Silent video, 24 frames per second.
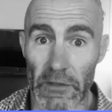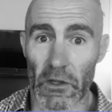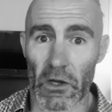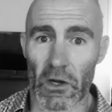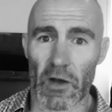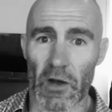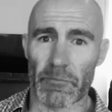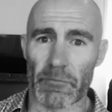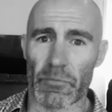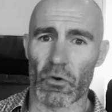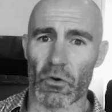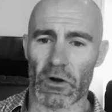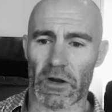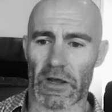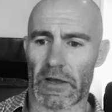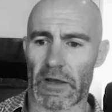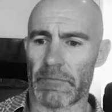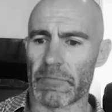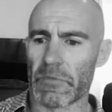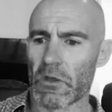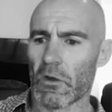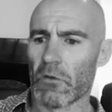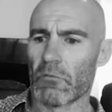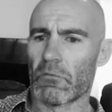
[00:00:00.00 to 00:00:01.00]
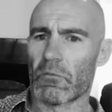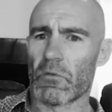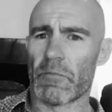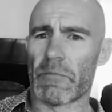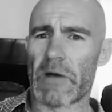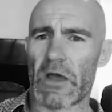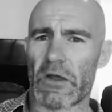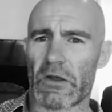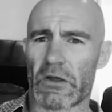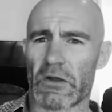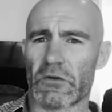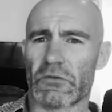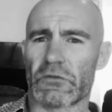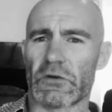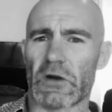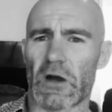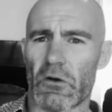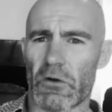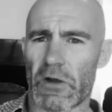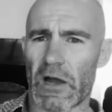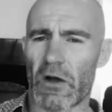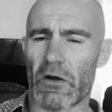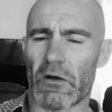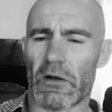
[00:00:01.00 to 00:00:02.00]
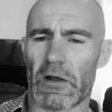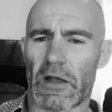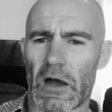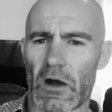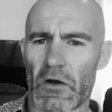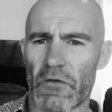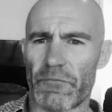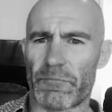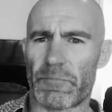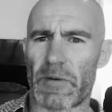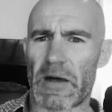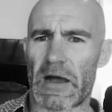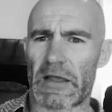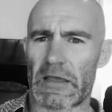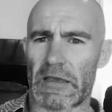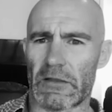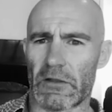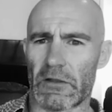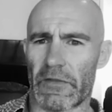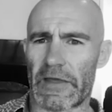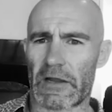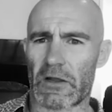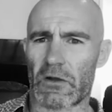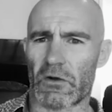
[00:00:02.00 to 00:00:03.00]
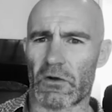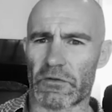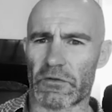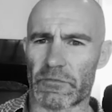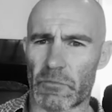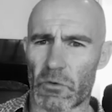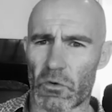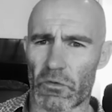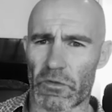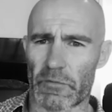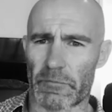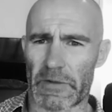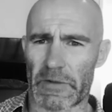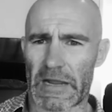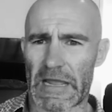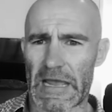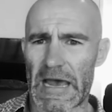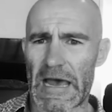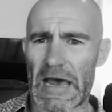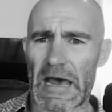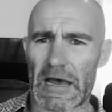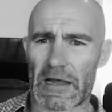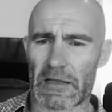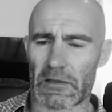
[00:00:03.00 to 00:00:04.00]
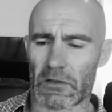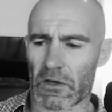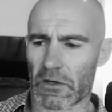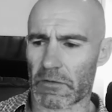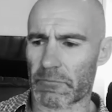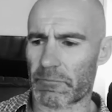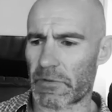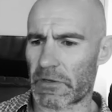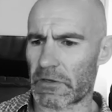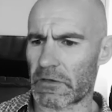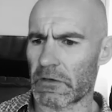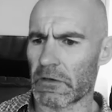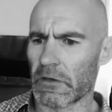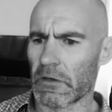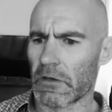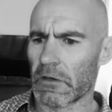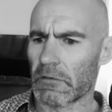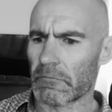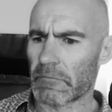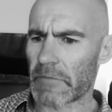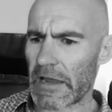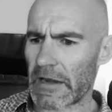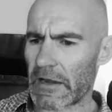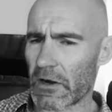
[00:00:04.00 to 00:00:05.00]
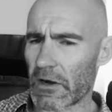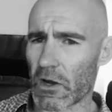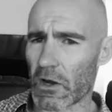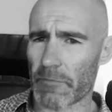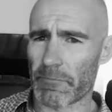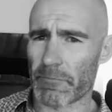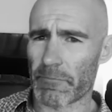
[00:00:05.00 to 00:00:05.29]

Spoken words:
Like, I bought a remote control golf buggy. Like, that costs more than my car. Like, but mate, and